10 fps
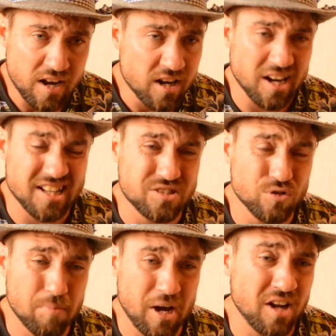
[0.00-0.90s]
like let's
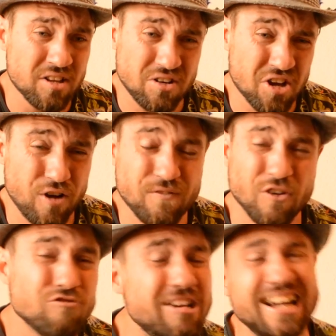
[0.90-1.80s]
talk about, I don't know,
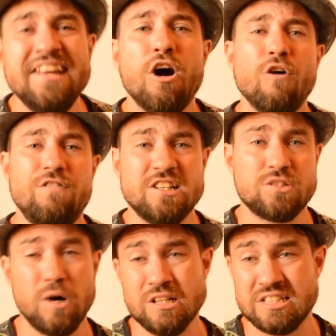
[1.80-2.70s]
the really
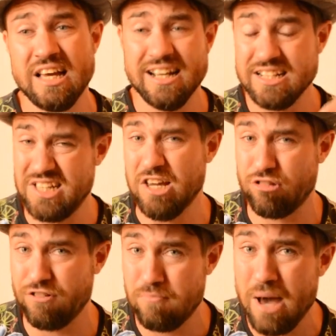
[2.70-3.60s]
obvious ones,
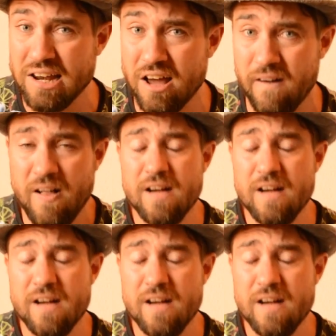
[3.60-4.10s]
Secret of Mana,